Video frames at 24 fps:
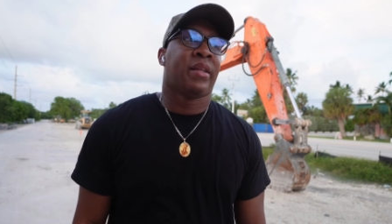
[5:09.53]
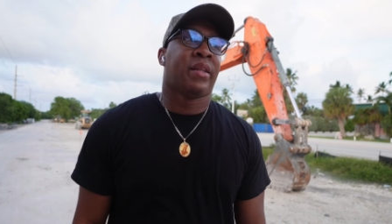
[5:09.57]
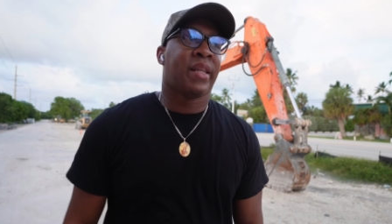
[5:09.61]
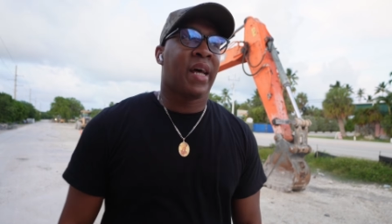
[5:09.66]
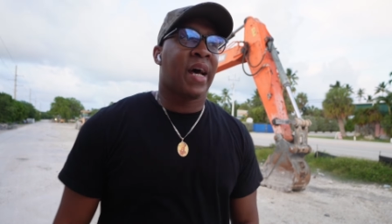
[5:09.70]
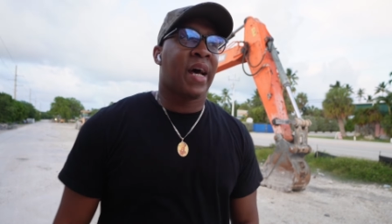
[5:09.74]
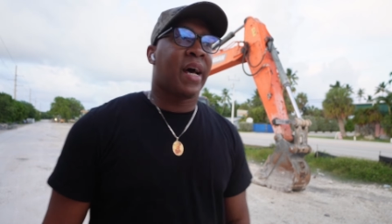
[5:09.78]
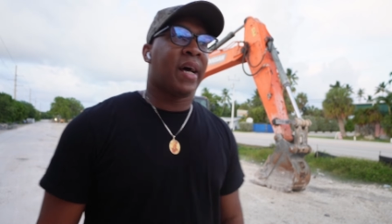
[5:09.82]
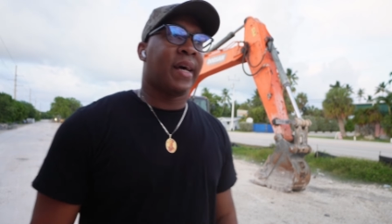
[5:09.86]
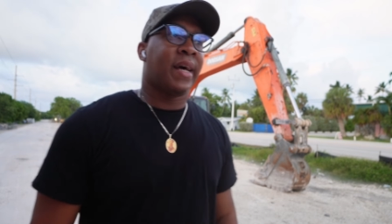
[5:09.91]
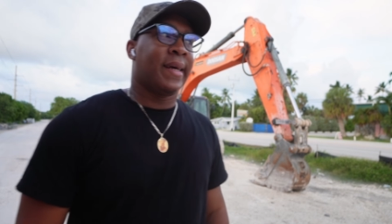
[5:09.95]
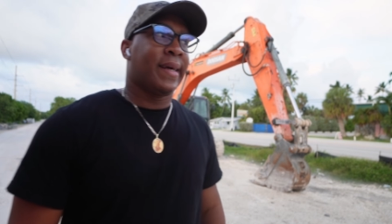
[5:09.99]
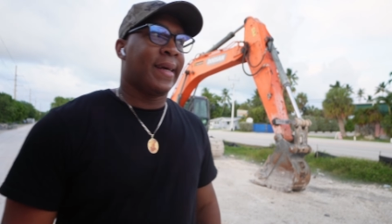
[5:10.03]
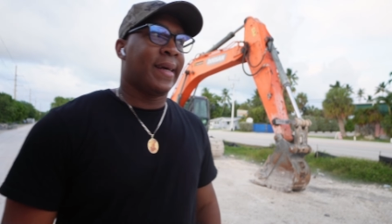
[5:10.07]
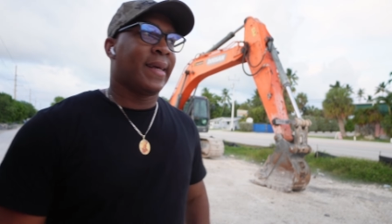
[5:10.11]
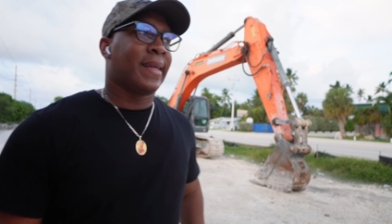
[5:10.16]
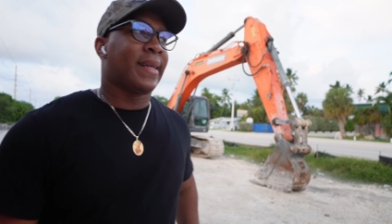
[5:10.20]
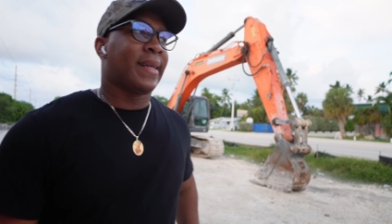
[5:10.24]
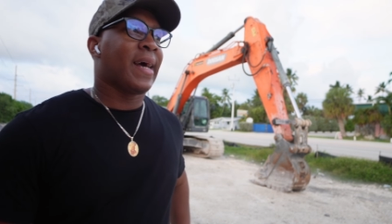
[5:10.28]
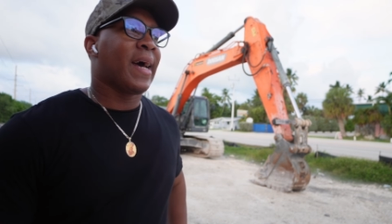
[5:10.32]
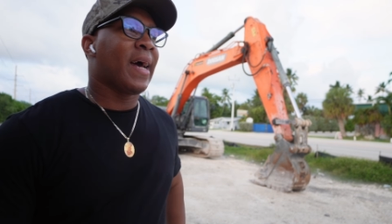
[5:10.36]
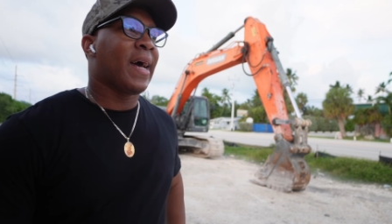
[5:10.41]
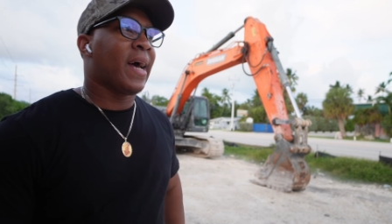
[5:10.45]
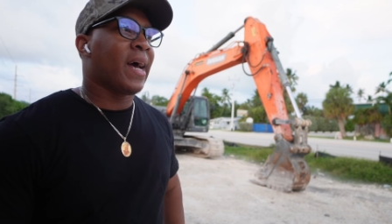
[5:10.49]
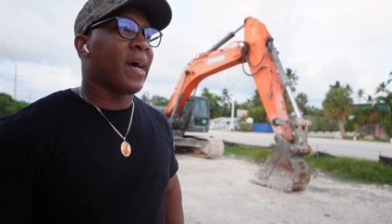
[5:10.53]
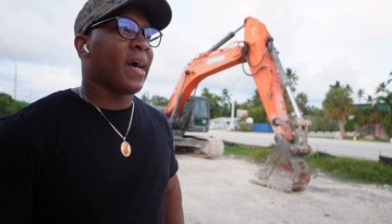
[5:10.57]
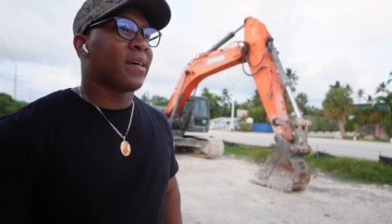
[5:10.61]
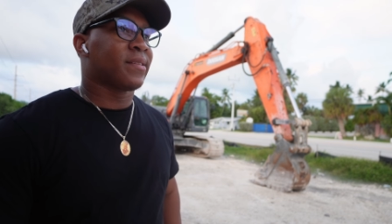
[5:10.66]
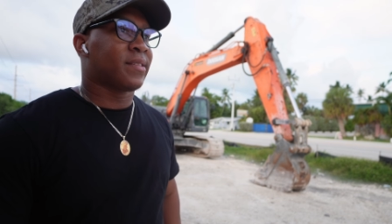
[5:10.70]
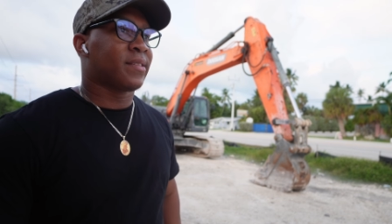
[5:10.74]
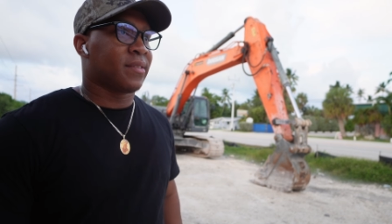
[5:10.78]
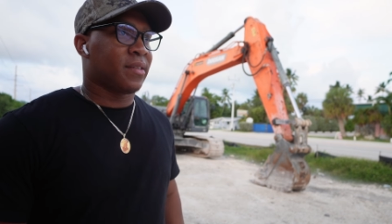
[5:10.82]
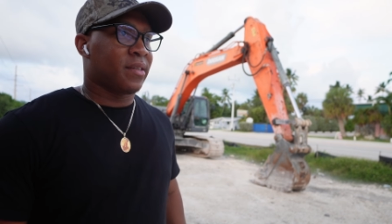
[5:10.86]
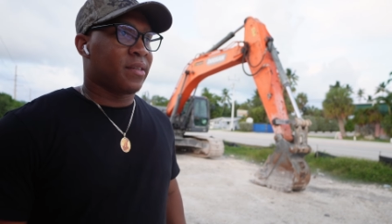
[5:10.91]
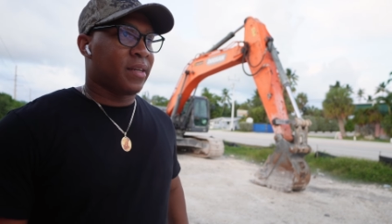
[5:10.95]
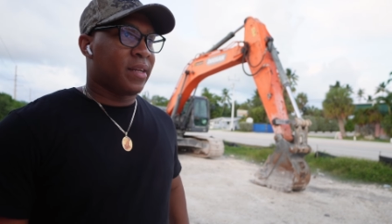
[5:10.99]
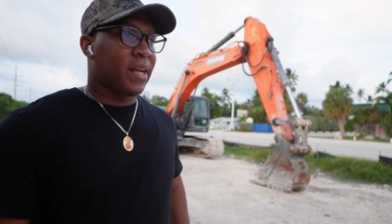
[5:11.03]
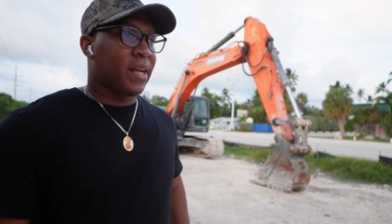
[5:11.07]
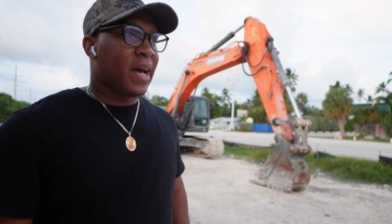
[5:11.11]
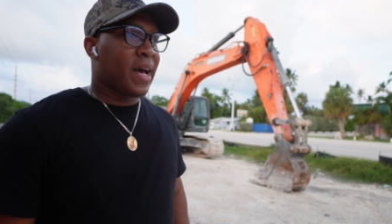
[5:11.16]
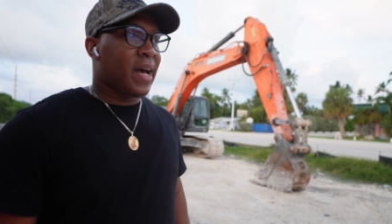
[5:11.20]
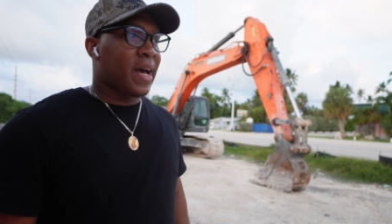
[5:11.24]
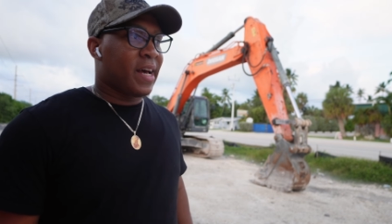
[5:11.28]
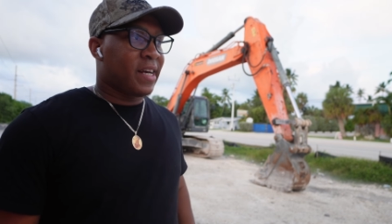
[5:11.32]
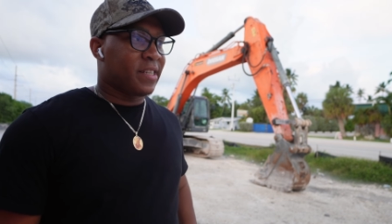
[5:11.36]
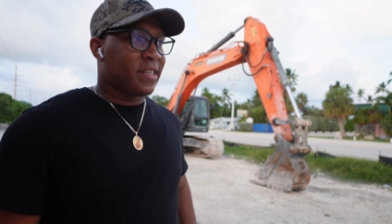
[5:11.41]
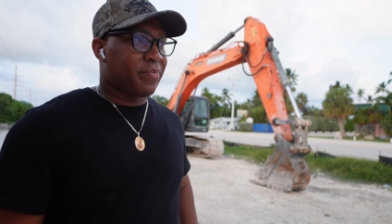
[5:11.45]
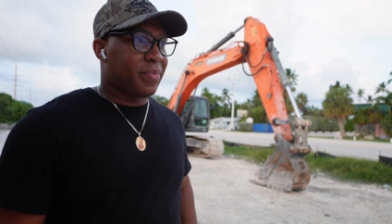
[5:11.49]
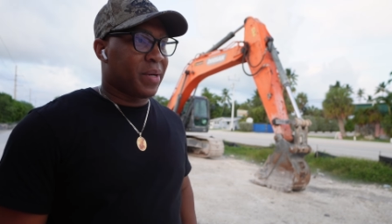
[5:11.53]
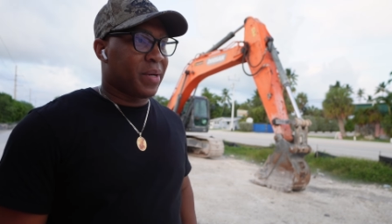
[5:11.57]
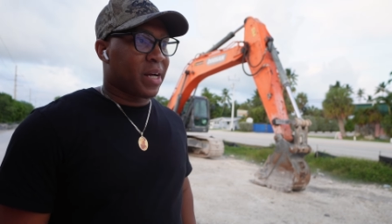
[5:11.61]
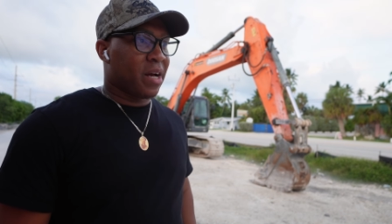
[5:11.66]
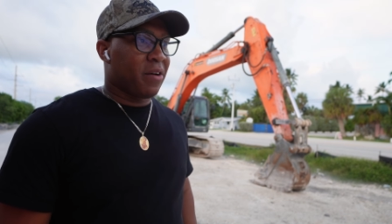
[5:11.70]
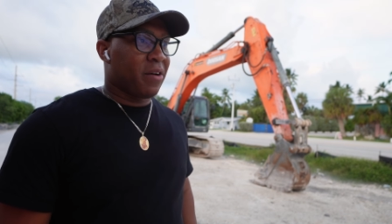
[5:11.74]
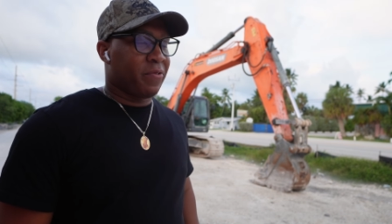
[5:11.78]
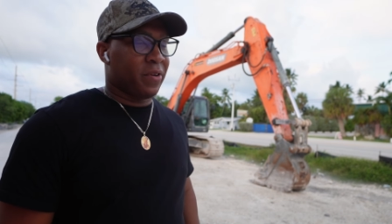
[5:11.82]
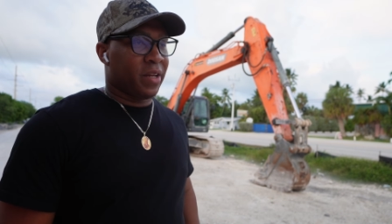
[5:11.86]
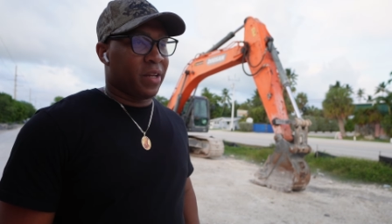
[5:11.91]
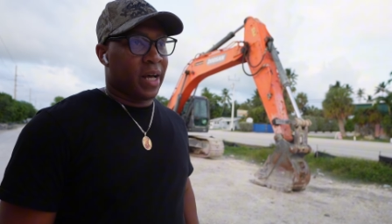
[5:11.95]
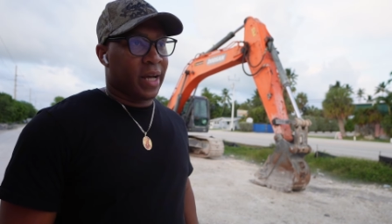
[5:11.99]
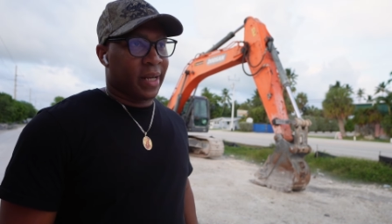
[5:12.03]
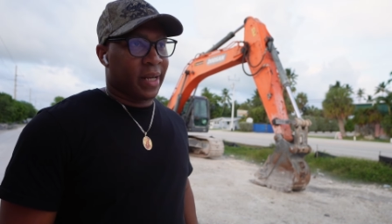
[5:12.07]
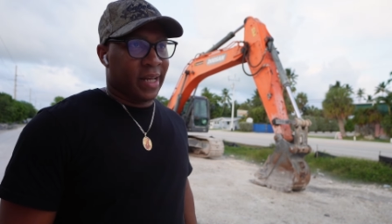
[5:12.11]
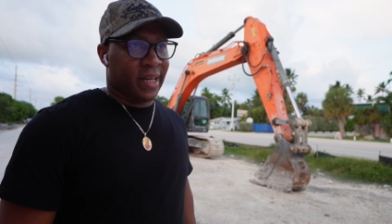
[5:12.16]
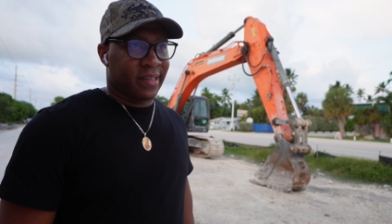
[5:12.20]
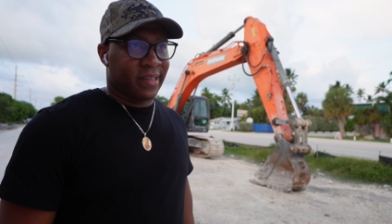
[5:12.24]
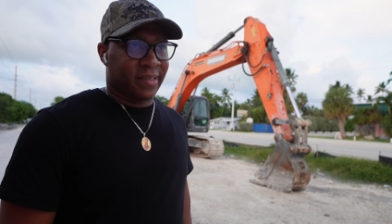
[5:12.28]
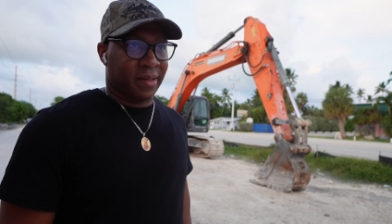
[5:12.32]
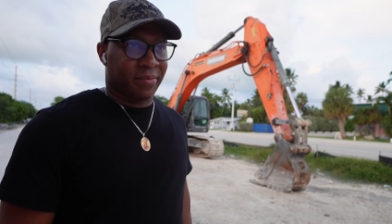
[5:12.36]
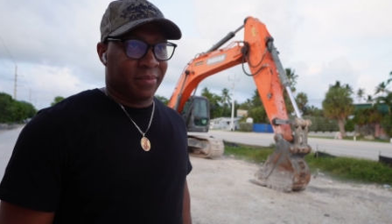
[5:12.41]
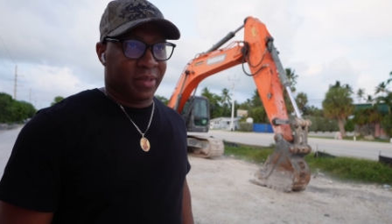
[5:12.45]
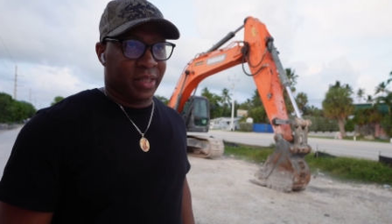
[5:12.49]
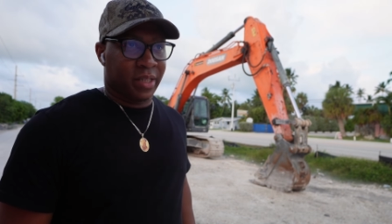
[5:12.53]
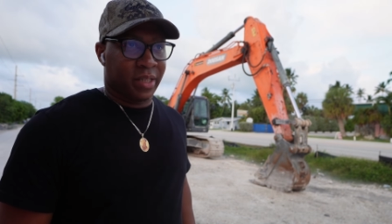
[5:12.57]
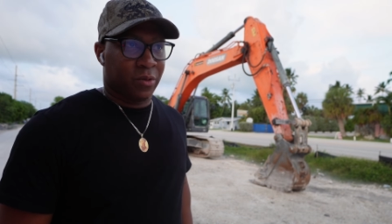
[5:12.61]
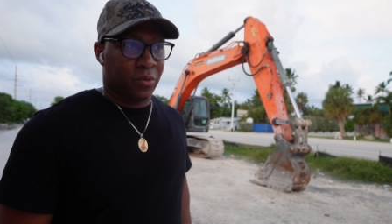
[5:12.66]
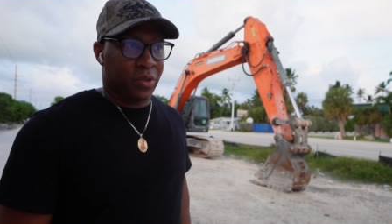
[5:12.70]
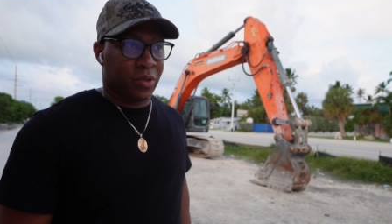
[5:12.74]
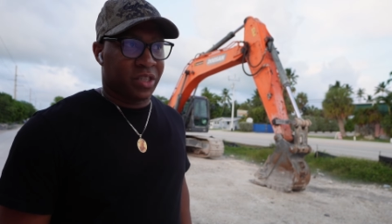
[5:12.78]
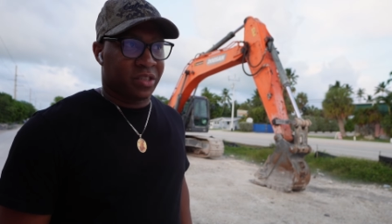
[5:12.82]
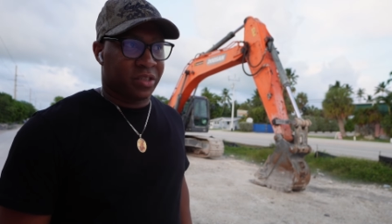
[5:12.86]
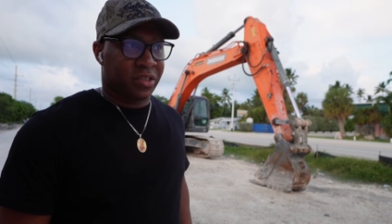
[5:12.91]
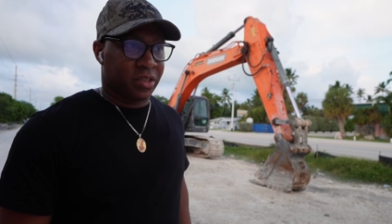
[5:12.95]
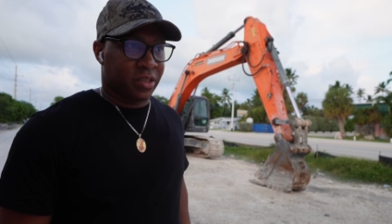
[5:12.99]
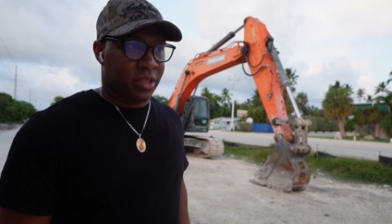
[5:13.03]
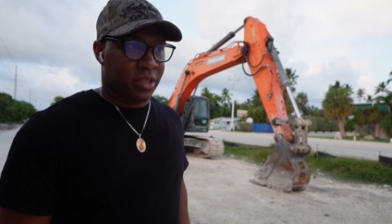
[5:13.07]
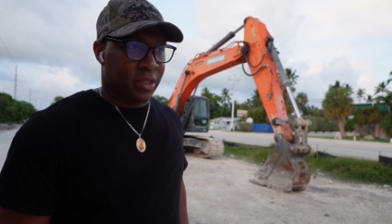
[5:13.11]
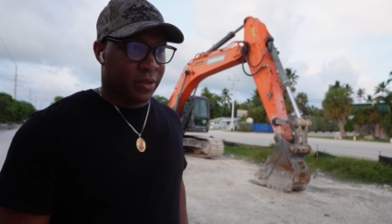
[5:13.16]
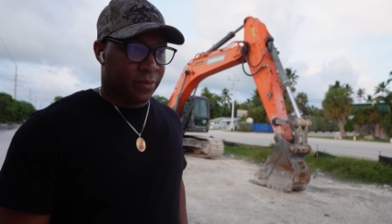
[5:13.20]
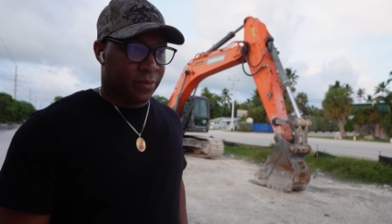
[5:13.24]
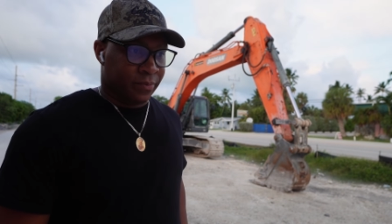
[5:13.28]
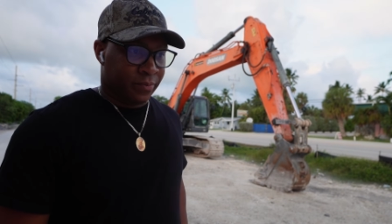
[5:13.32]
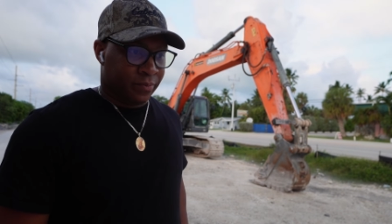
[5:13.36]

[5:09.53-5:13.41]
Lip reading: that in that aspect, I feel like that's something we should